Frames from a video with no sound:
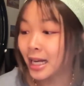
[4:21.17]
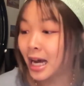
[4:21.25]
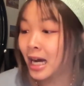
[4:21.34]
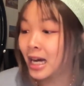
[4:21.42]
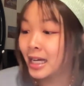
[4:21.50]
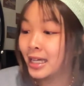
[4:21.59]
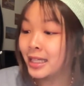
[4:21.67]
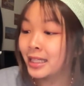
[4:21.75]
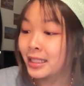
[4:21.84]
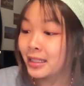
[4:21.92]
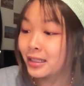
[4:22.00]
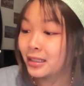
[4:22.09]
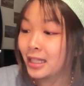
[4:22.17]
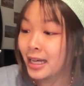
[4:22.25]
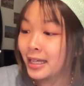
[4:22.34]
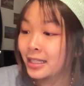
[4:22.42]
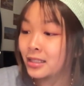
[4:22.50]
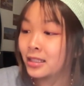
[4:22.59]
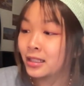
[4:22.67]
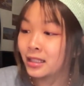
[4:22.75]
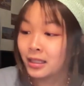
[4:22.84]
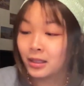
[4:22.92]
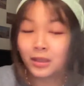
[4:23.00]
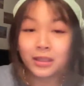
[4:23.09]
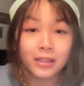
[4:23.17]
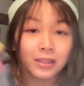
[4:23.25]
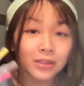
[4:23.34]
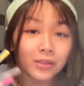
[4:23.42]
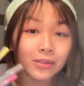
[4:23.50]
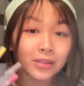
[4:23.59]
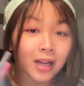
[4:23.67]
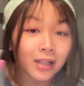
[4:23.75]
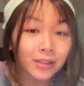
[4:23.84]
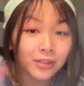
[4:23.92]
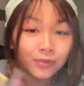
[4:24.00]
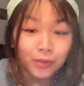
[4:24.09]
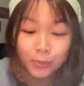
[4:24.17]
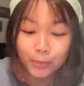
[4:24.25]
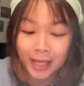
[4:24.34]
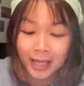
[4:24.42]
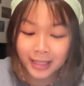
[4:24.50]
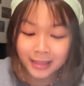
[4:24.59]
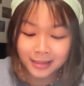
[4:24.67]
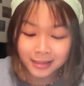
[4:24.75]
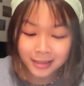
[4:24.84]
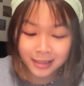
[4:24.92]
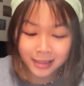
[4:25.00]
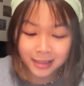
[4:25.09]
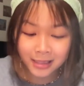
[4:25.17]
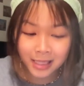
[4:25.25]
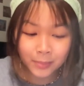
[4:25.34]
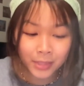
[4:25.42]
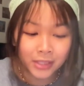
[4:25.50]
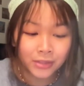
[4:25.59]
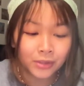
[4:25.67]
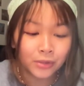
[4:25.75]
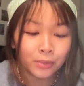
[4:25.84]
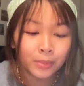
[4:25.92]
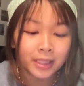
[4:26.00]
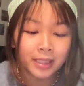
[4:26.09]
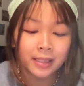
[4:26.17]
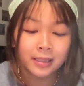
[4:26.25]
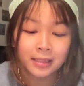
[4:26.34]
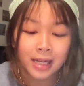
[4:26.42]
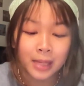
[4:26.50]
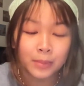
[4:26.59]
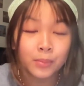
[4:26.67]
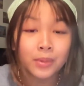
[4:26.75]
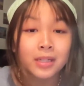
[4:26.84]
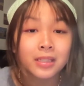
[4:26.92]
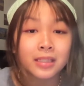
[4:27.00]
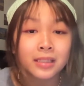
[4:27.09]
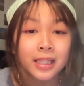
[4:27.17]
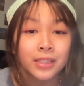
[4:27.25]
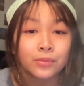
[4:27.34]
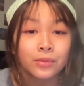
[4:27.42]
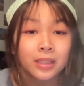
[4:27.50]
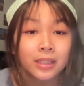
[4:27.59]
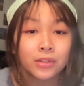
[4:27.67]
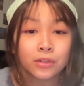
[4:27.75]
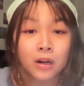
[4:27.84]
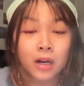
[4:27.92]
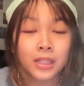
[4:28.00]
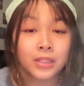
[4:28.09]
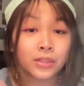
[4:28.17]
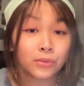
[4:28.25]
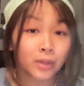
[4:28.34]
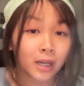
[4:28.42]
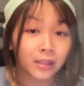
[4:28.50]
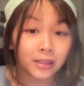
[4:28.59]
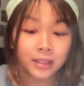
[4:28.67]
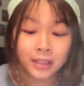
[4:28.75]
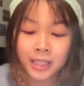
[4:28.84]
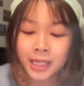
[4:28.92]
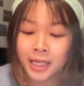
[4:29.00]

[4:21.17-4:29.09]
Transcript: I like to use colorful pens inside my journal because I'm a person that's really drawn to color